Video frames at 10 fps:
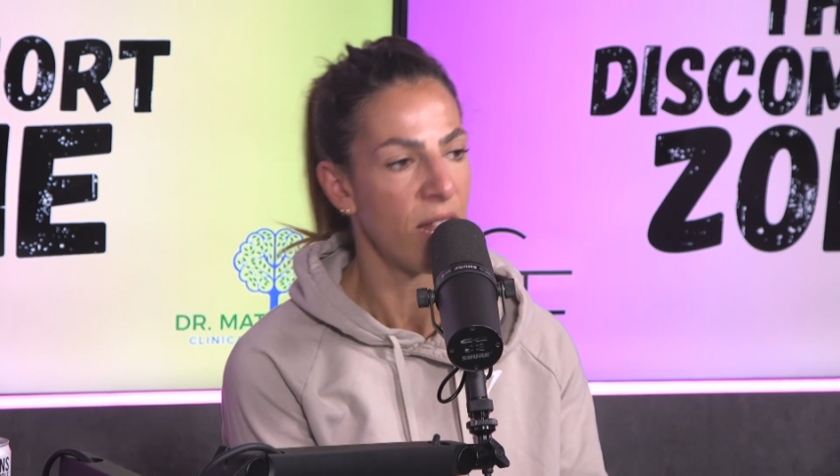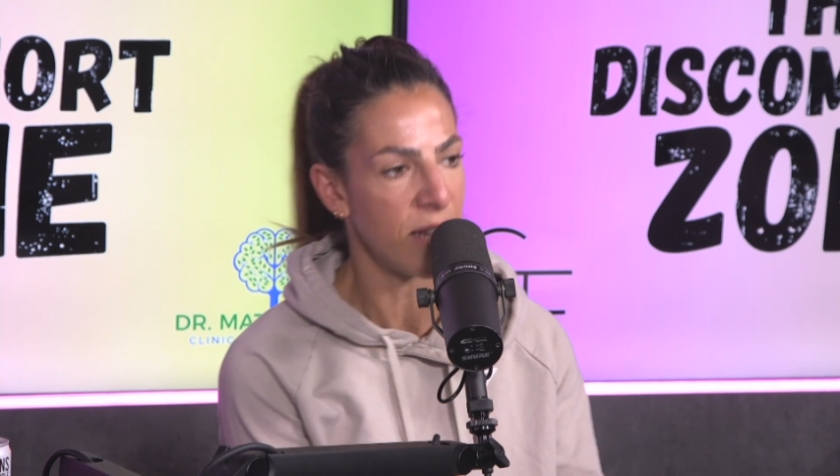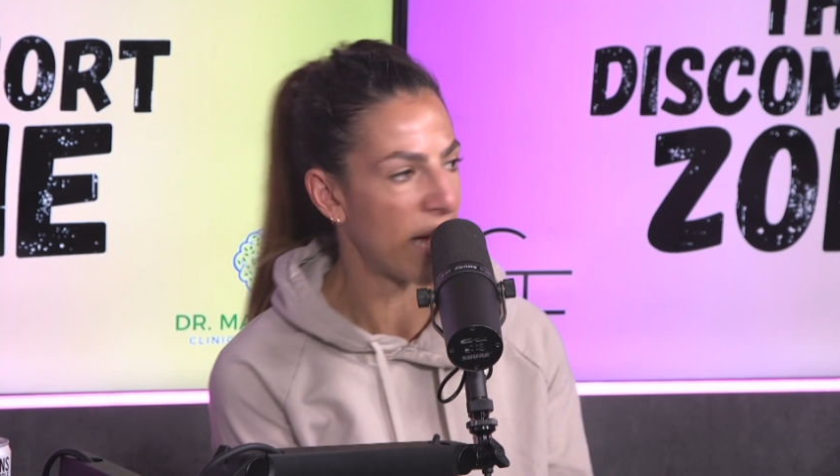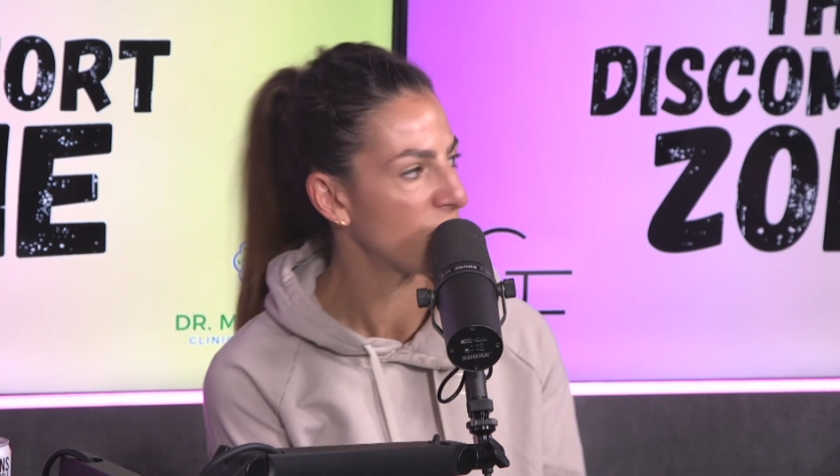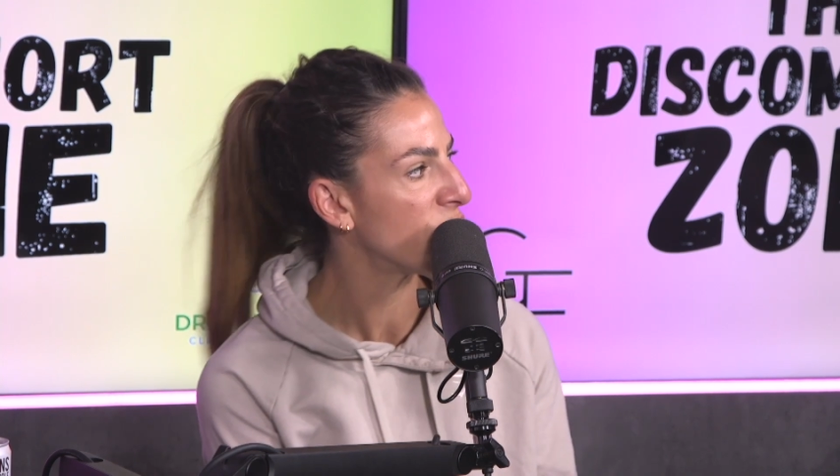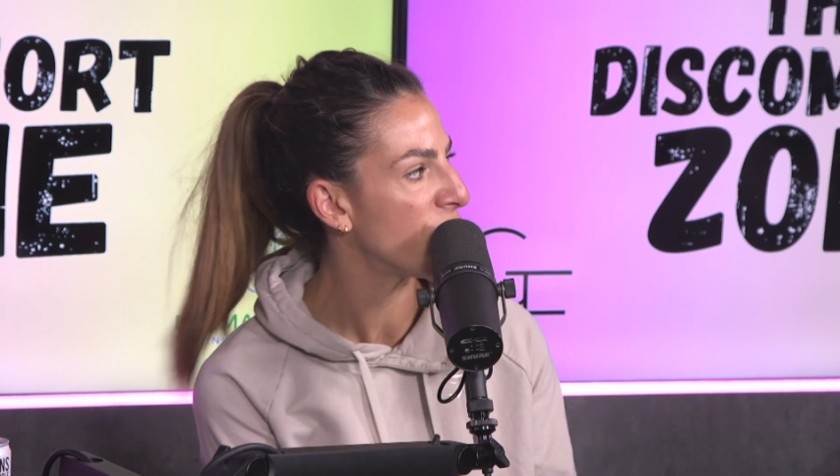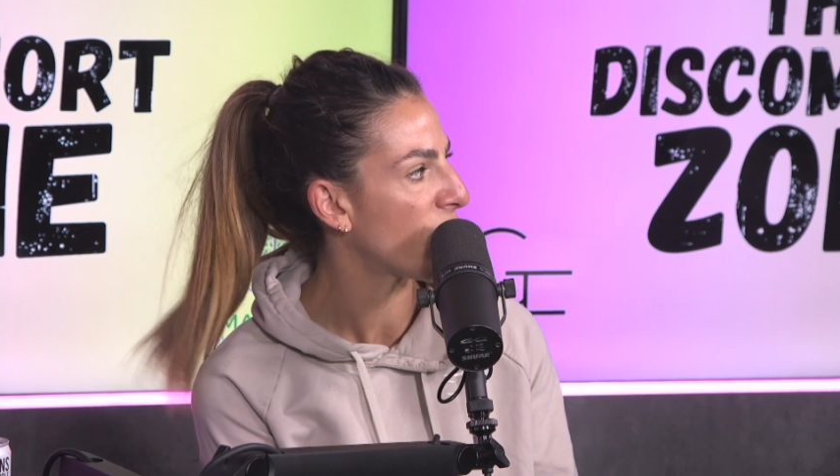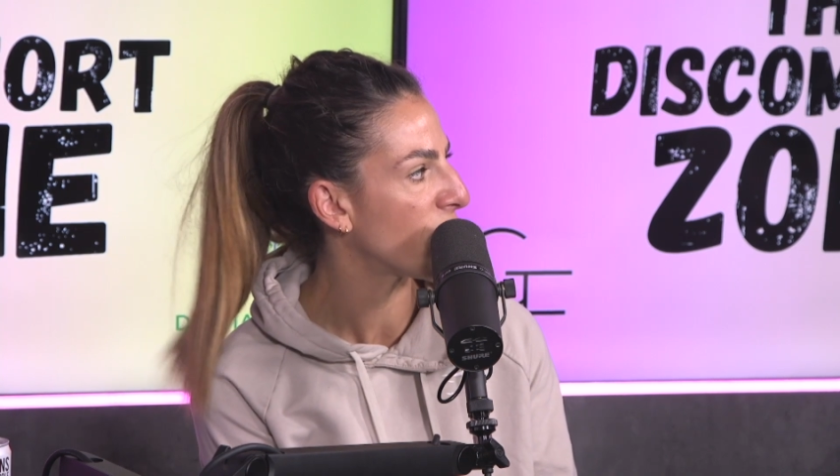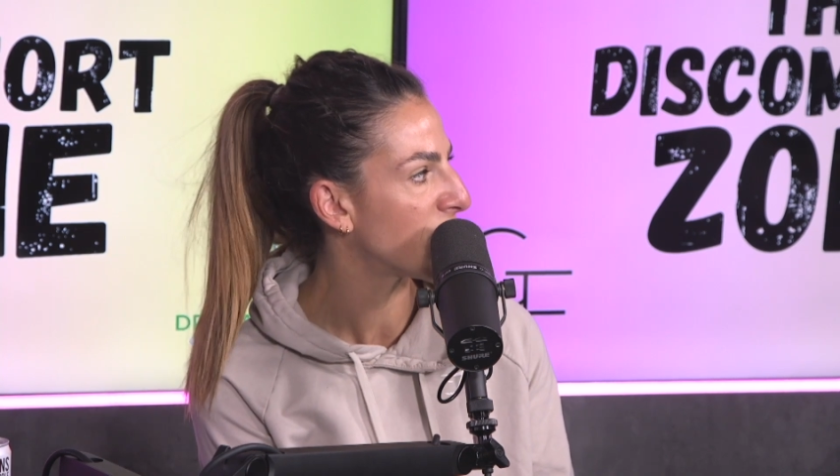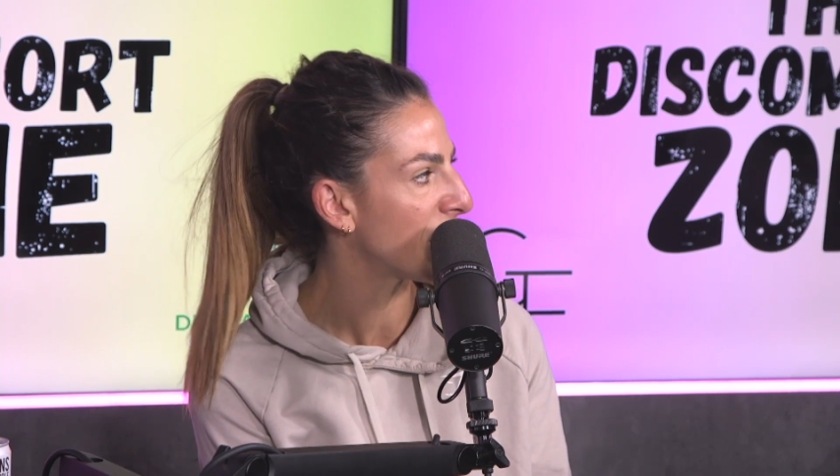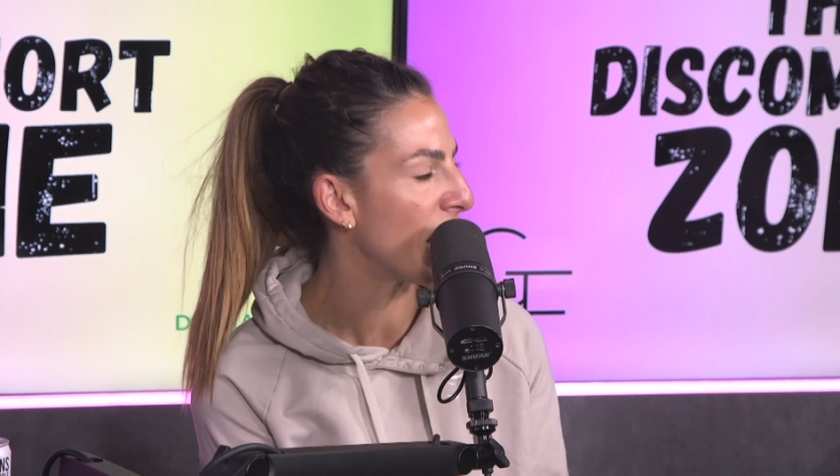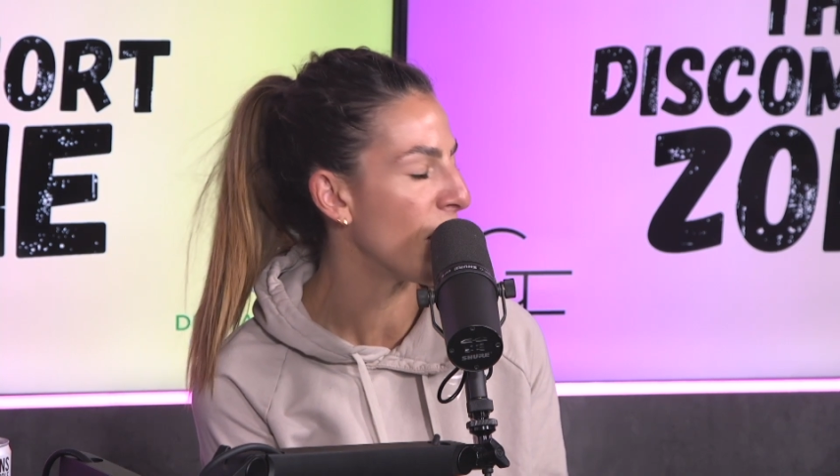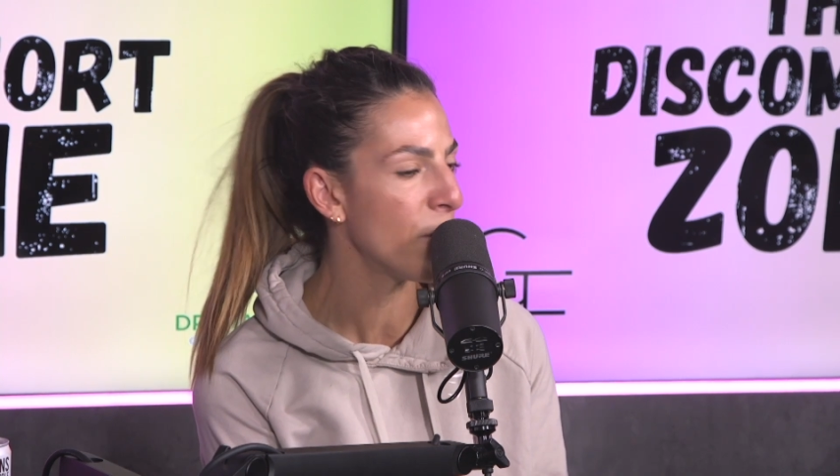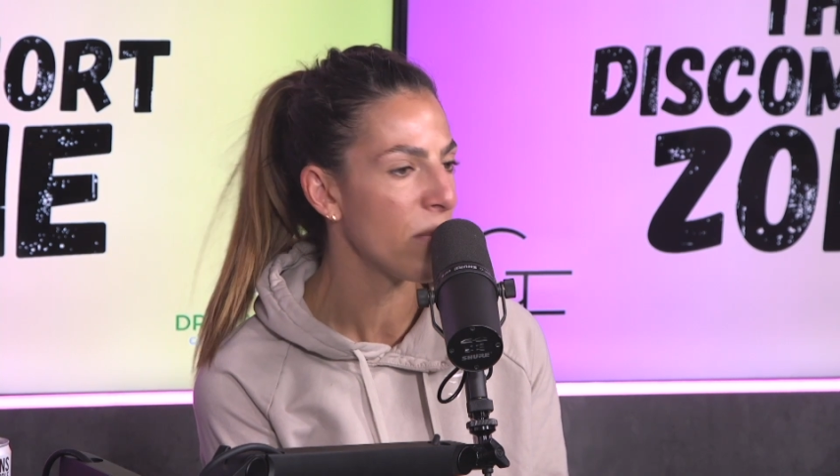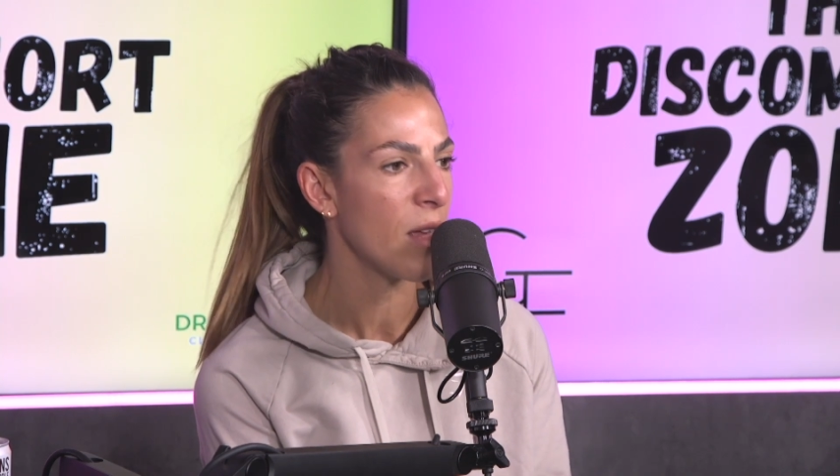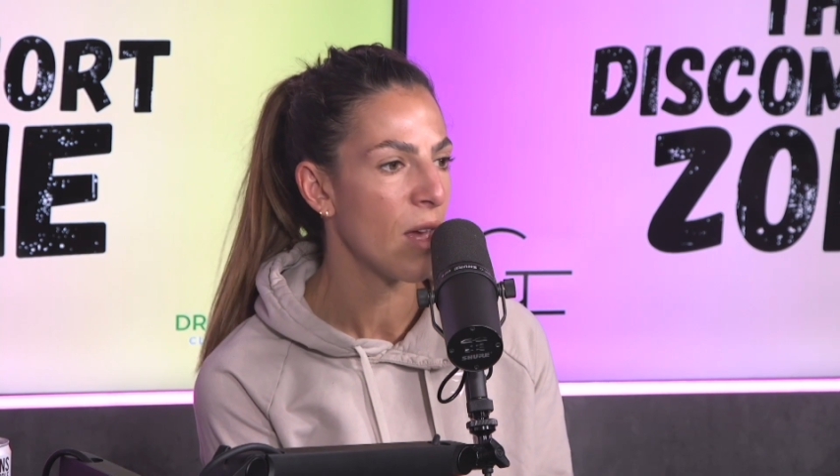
naturally very slim,